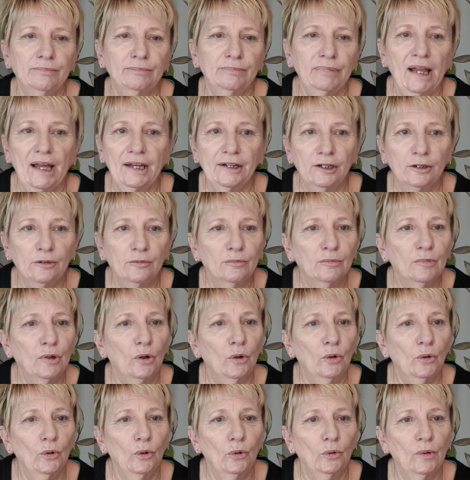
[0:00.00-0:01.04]
Platinum
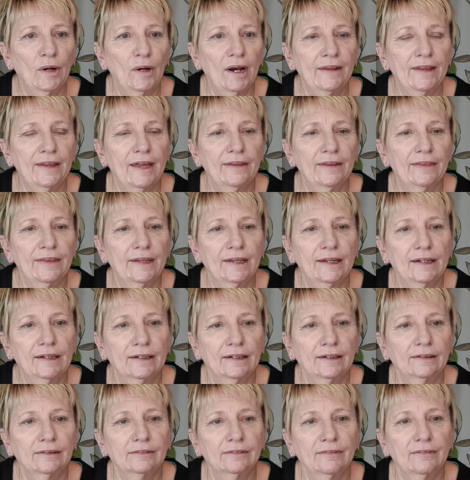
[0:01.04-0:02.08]
or one of the
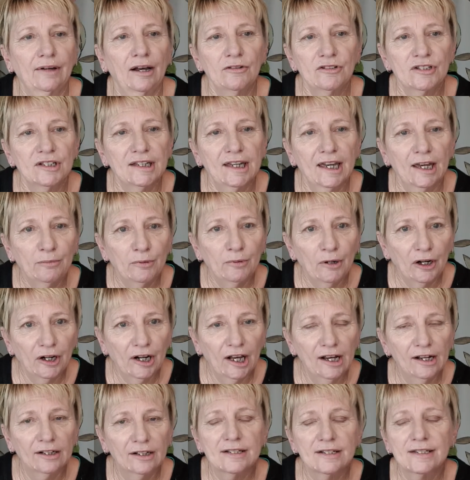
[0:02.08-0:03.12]
other Ultra Care
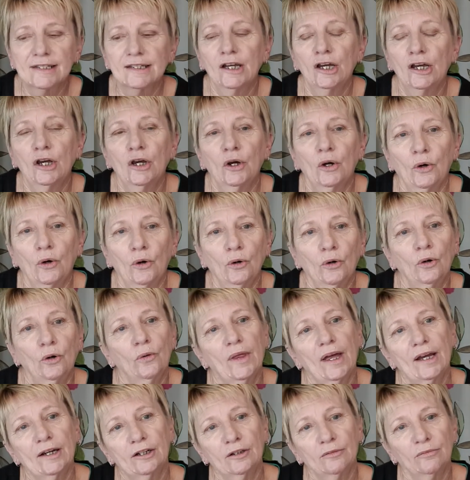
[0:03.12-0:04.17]
products, or
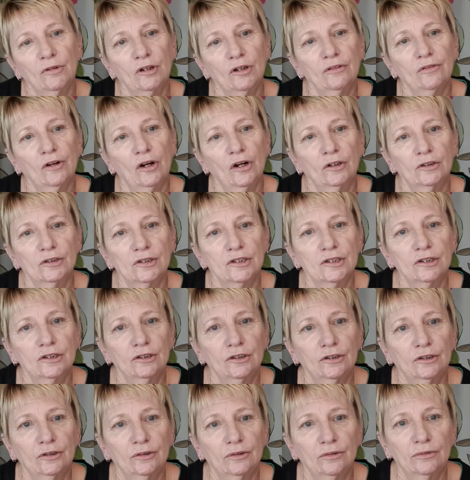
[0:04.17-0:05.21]
they could move on
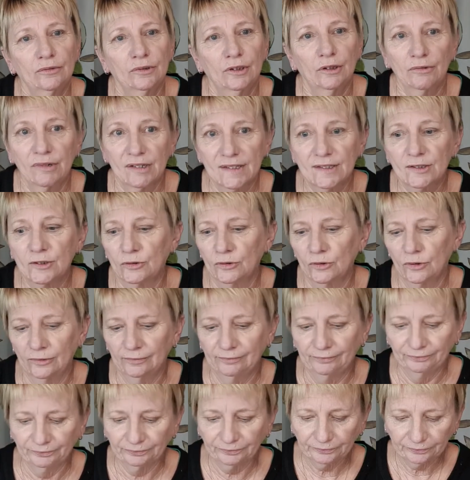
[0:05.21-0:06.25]
to the Restore.
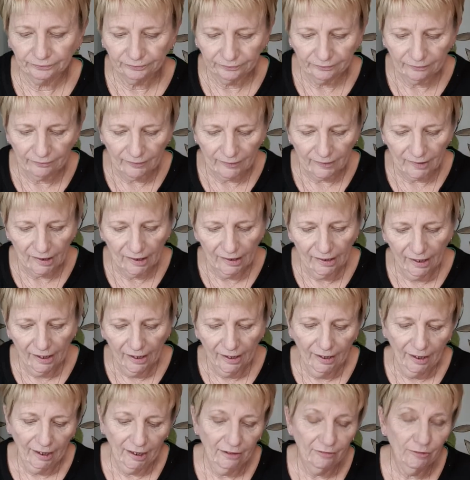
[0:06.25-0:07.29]

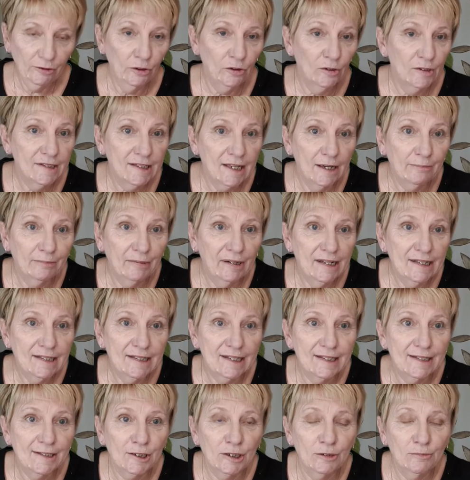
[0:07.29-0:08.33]
And of course that brings
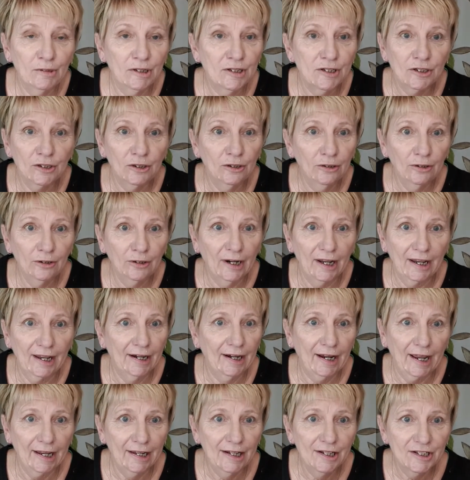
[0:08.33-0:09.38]
us to mature
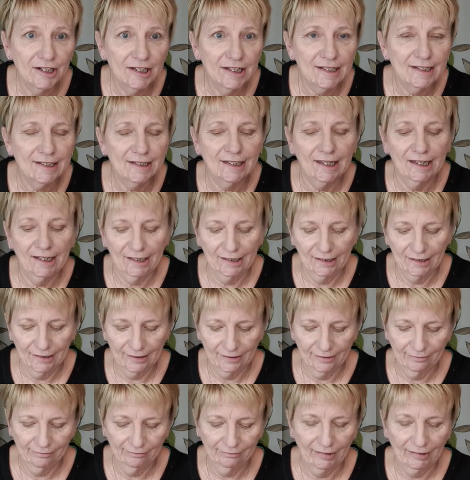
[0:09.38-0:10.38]
and aging skin.